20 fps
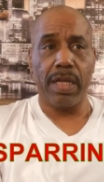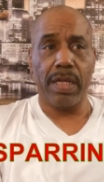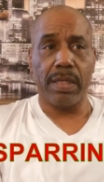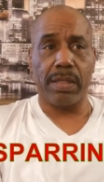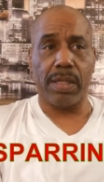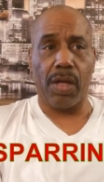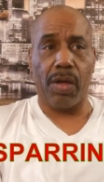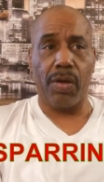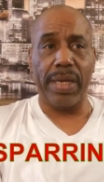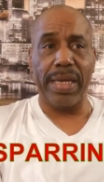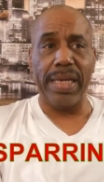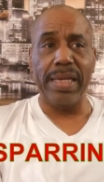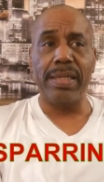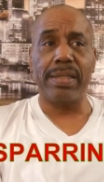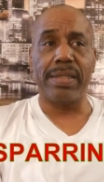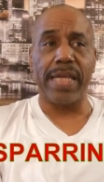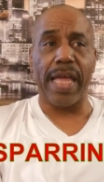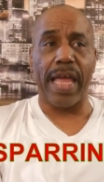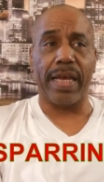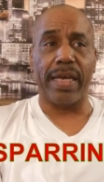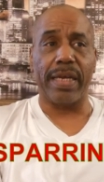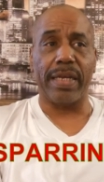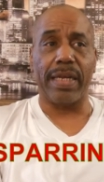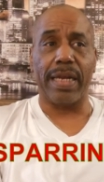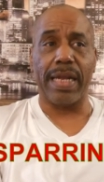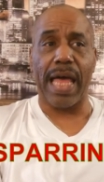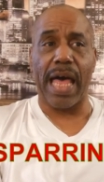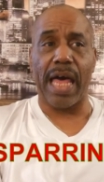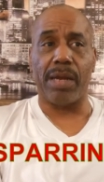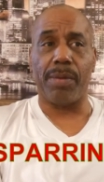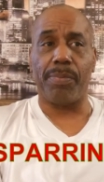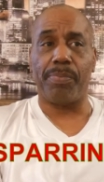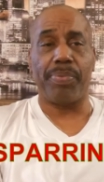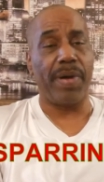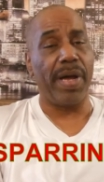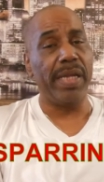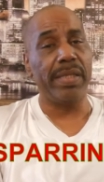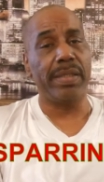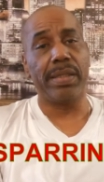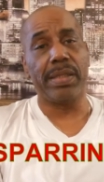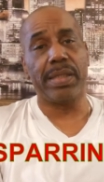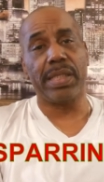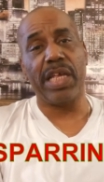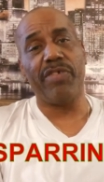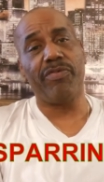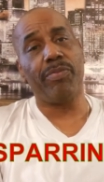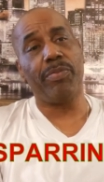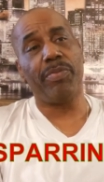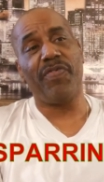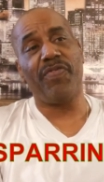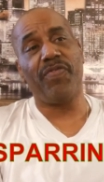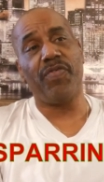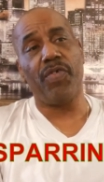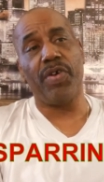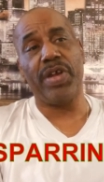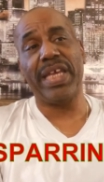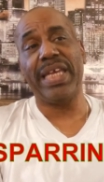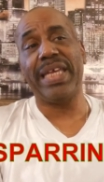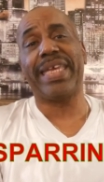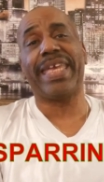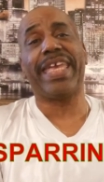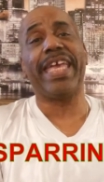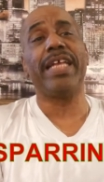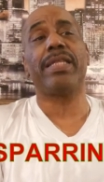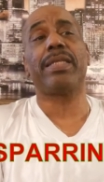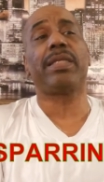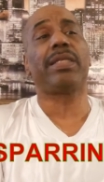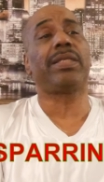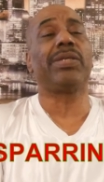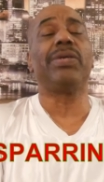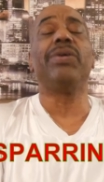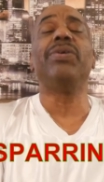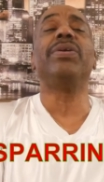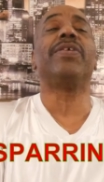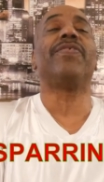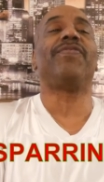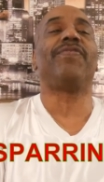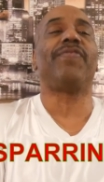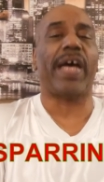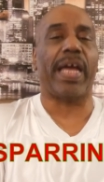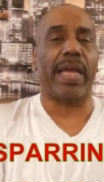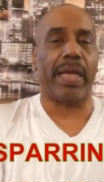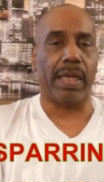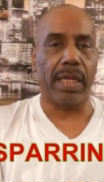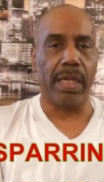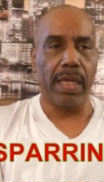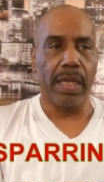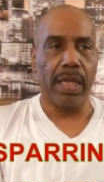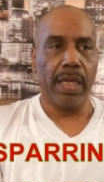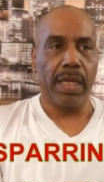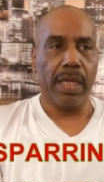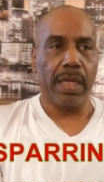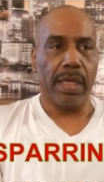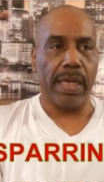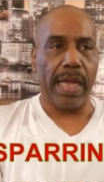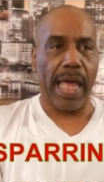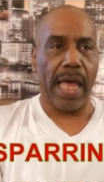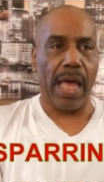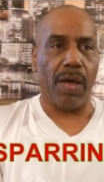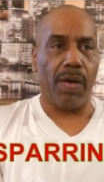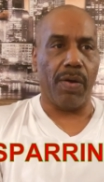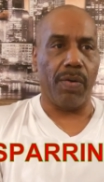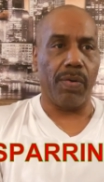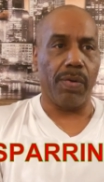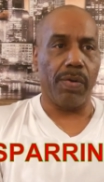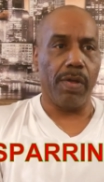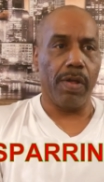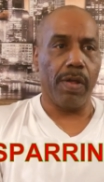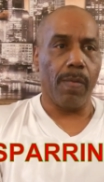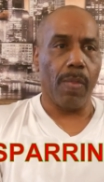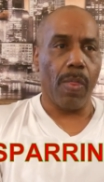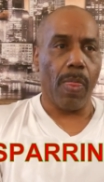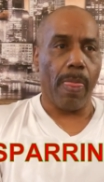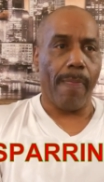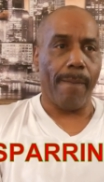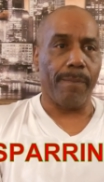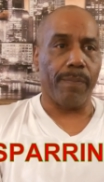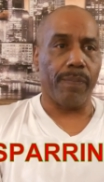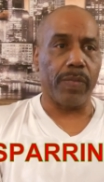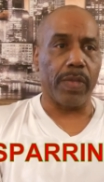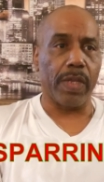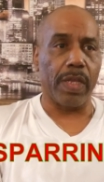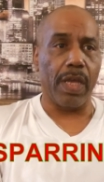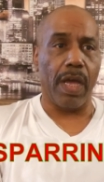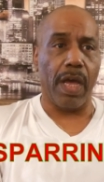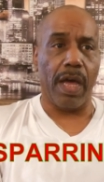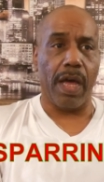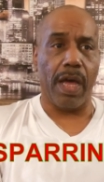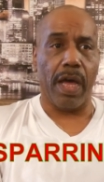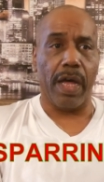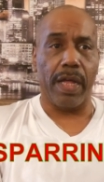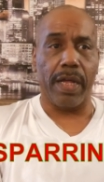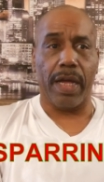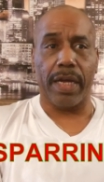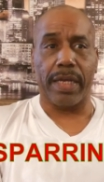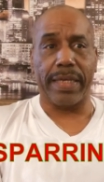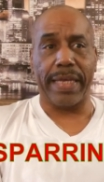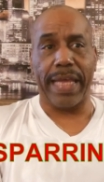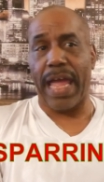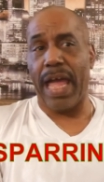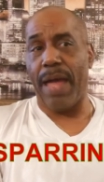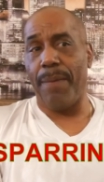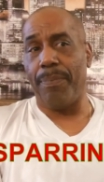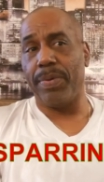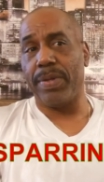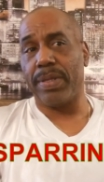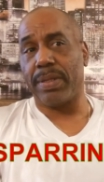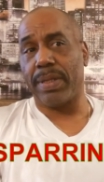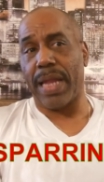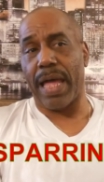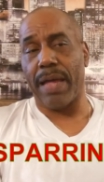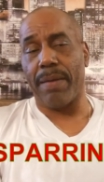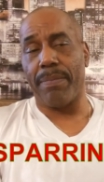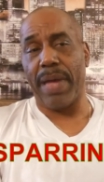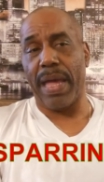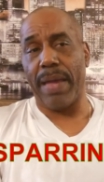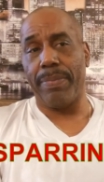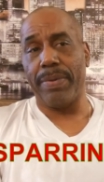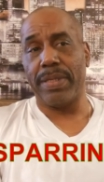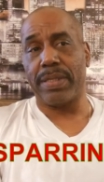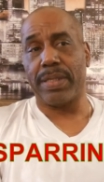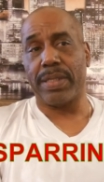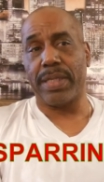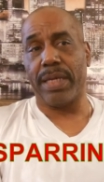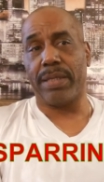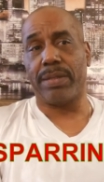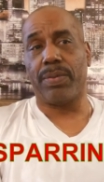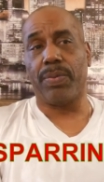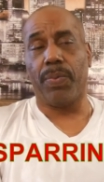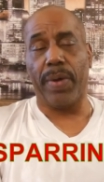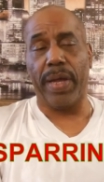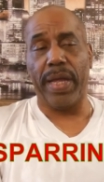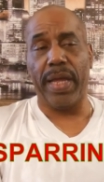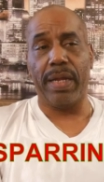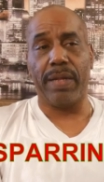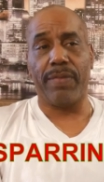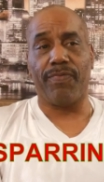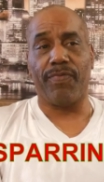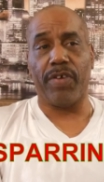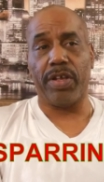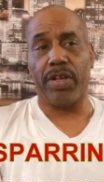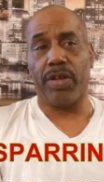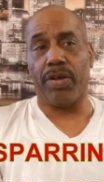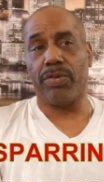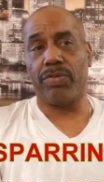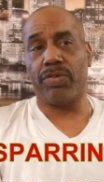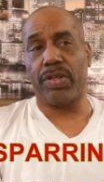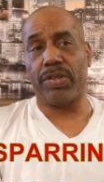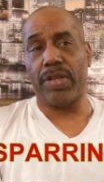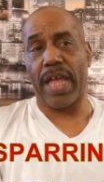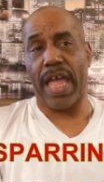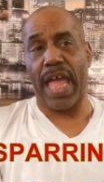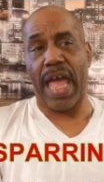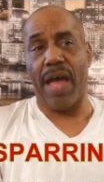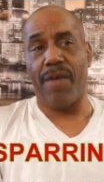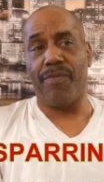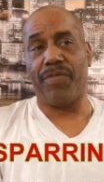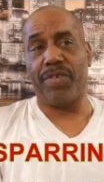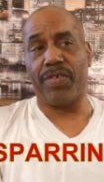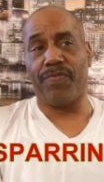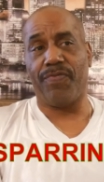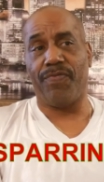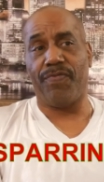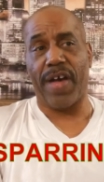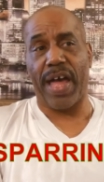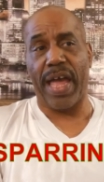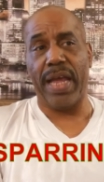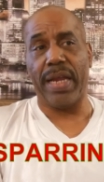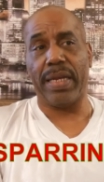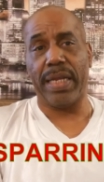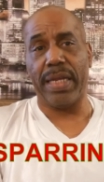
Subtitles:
So he's taking a lot of punches even before he gets to the fight. Now, a camp is like maybe 6 weeks for your average fight.